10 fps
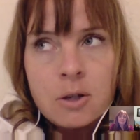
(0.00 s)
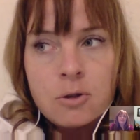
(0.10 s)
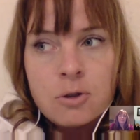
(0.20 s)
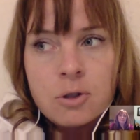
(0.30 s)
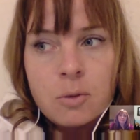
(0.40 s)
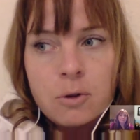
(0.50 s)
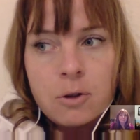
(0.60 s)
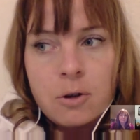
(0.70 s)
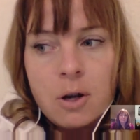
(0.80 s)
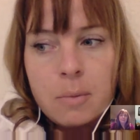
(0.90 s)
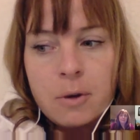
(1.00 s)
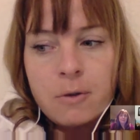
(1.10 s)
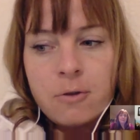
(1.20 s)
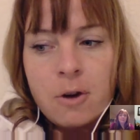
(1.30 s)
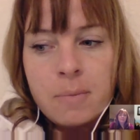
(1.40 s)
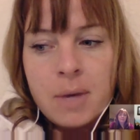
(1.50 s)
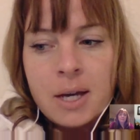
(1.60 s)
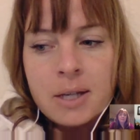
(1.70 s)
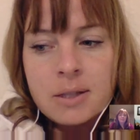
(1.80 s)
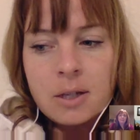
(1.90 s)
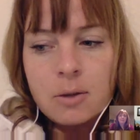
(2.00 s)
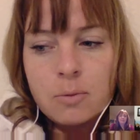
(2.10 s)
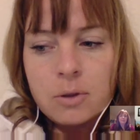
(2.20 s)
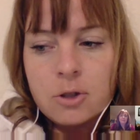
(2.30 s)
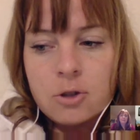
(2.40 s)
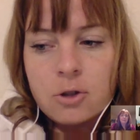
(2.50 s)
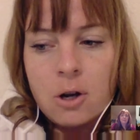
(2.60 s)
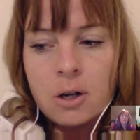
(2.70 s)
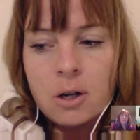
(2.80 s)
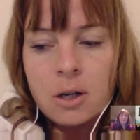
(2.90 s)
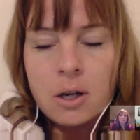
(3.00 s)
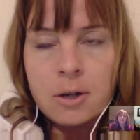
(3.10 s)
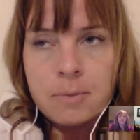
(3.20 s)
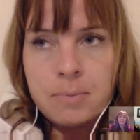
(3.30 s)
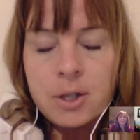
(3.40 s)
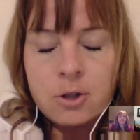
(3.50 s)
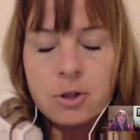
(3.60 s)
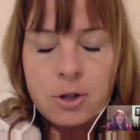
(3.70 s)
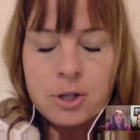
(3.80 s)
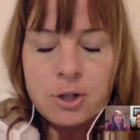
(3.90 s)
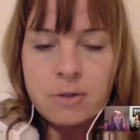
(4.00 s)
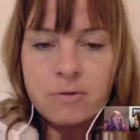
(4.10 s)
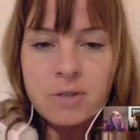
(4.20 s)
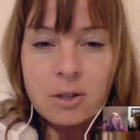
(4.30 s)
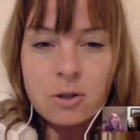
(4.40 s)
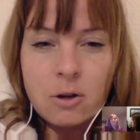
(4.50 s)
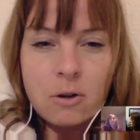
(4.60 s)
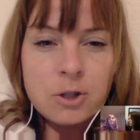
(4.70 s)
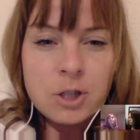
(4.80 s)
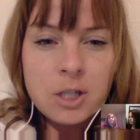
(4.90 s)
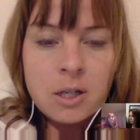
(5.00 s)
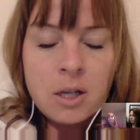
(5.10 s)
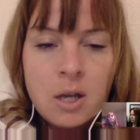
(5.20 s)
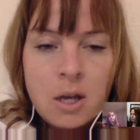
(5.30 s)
usually where they're coming from has like a really strong integration of technology,